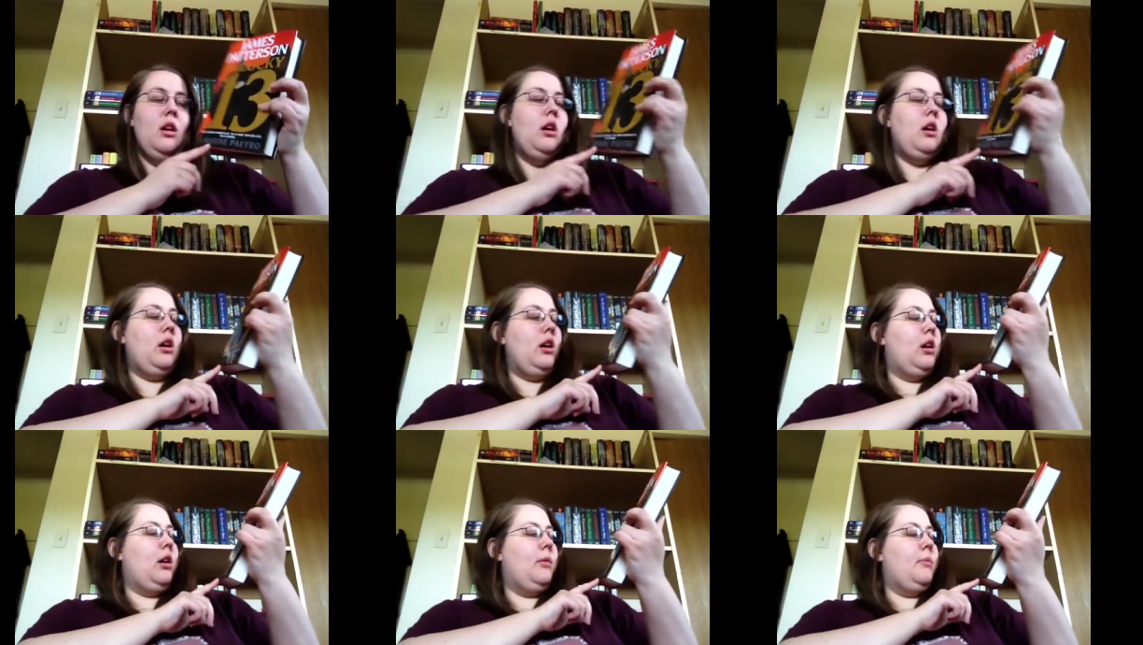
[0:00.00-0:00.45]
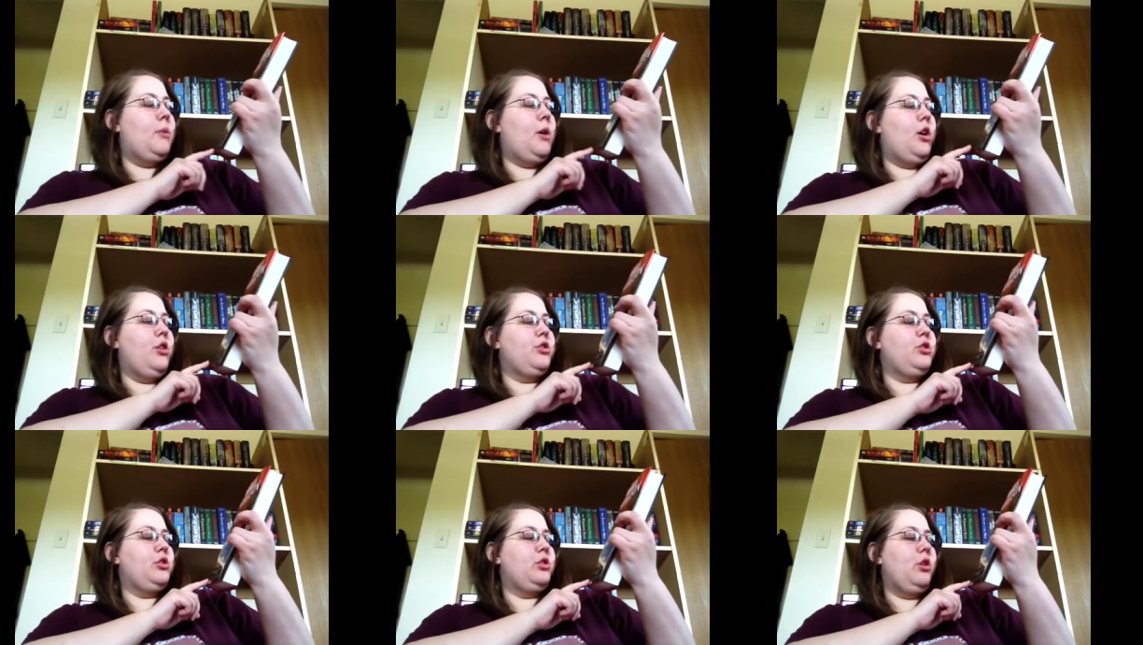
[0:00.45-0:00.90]

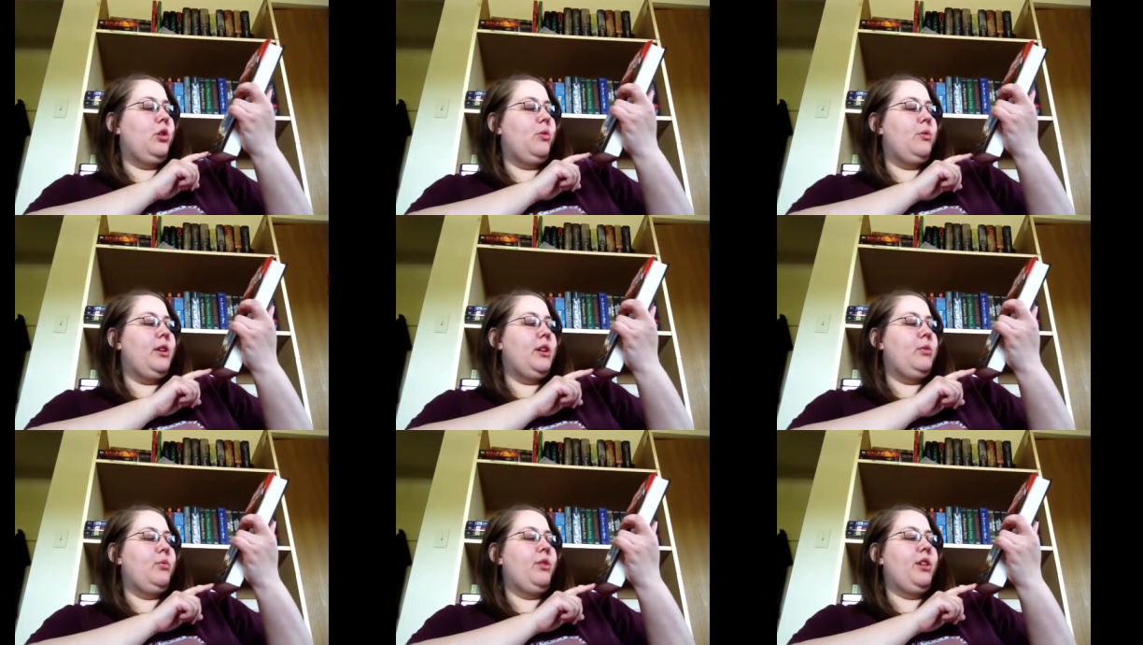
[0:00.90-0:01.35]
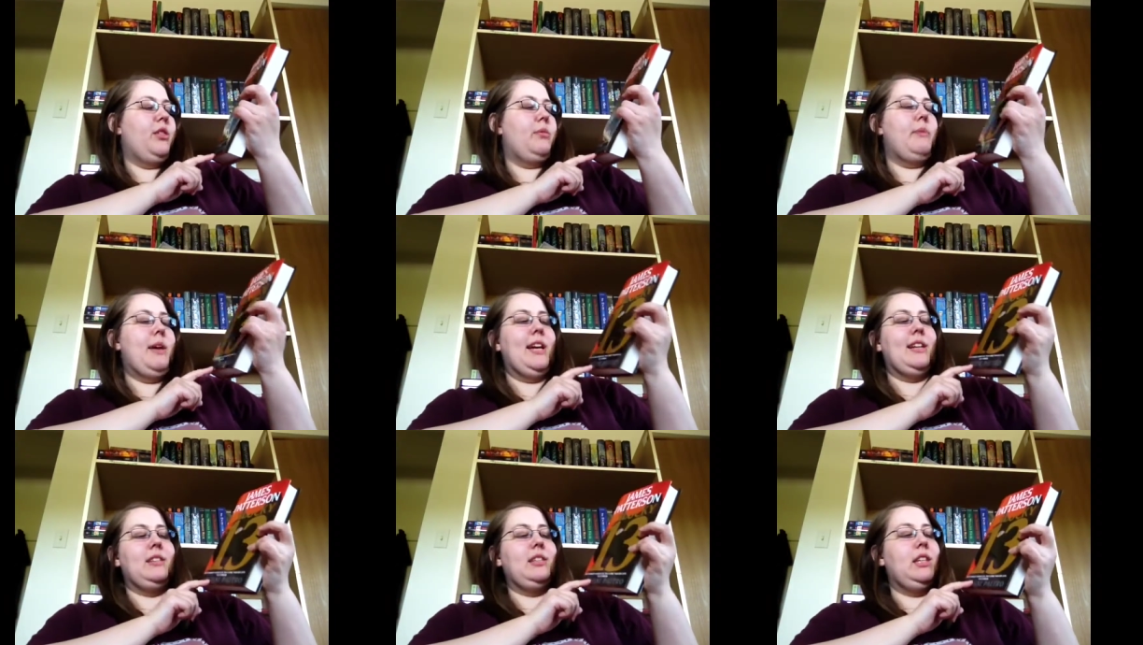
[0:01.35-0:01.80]
also written with
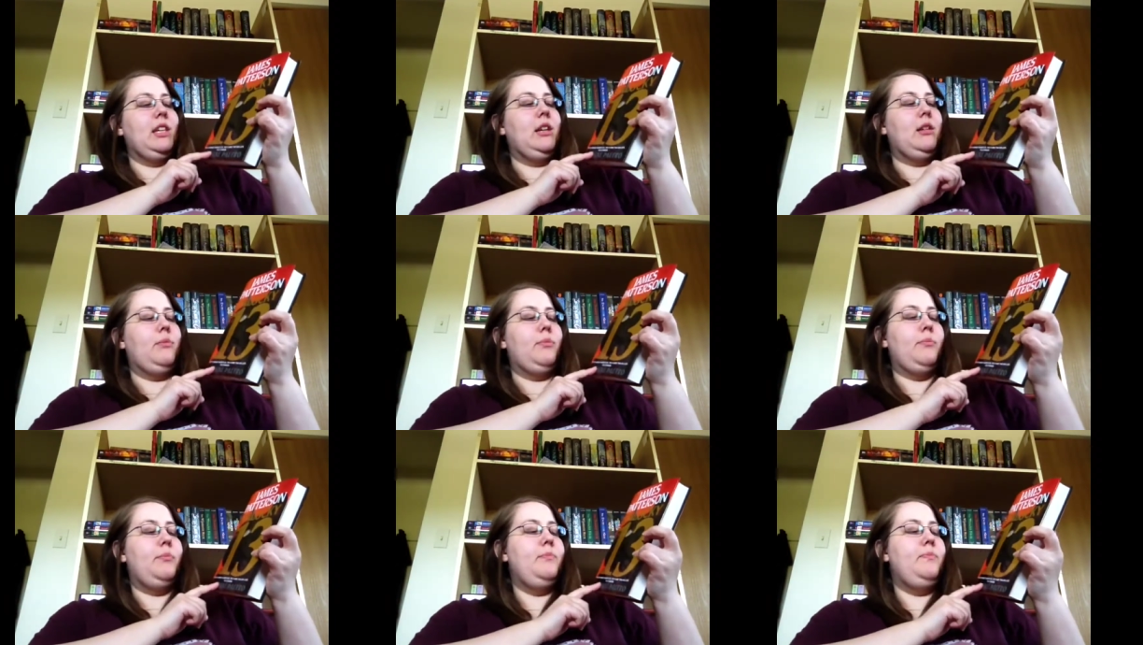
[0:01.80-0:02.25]
Maxine